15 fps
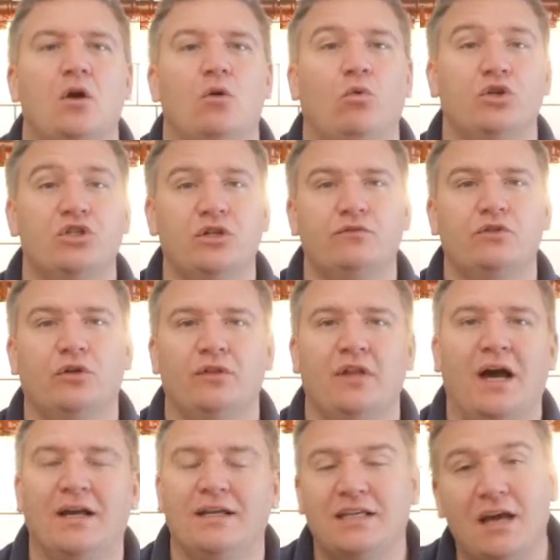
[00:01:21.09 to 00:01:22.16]
Once you've done
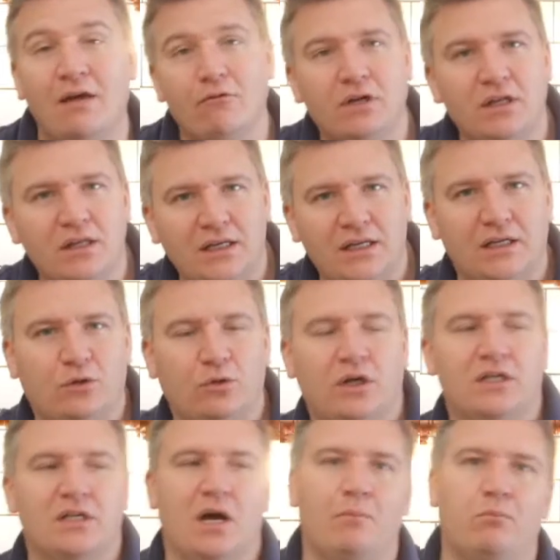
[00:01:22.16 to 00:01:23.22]
that, get rid of the
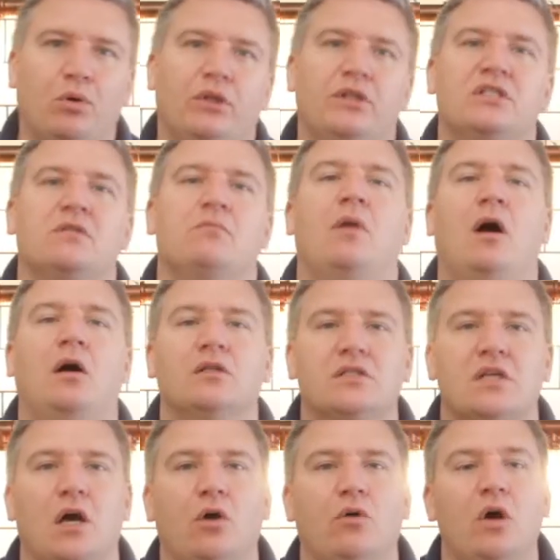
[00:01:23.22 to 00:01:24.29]
liquid and put the
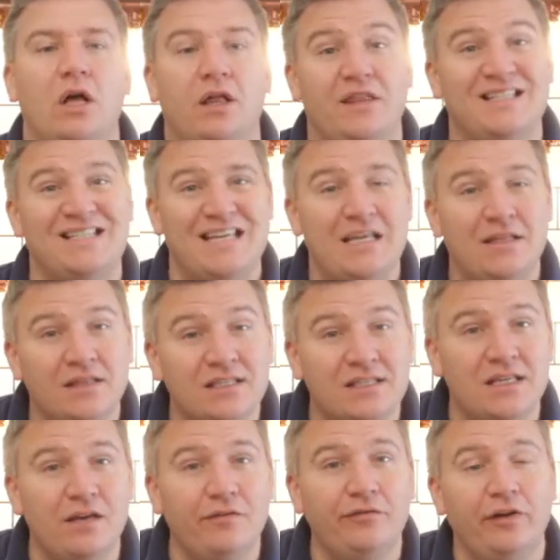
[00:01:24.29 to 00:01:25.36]
tomato that's in the
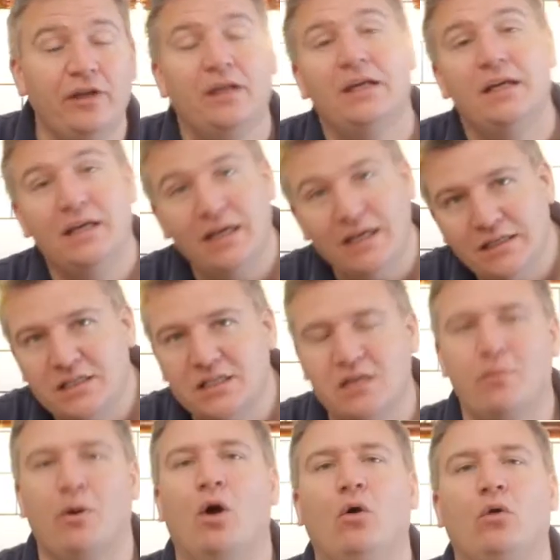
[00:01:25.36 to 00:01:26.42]
sieve into
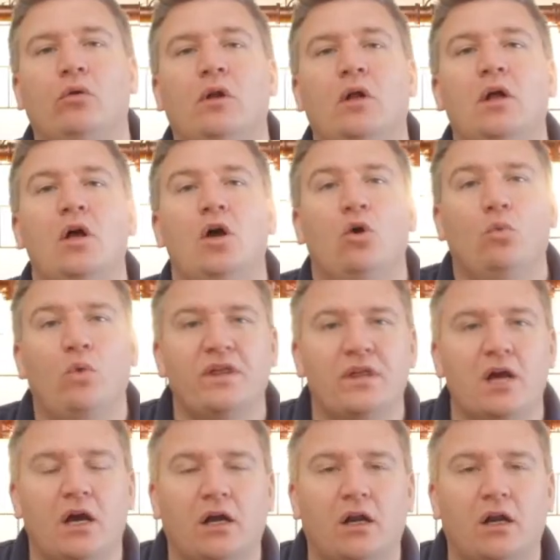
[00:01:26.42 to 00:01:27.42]
the bowl with a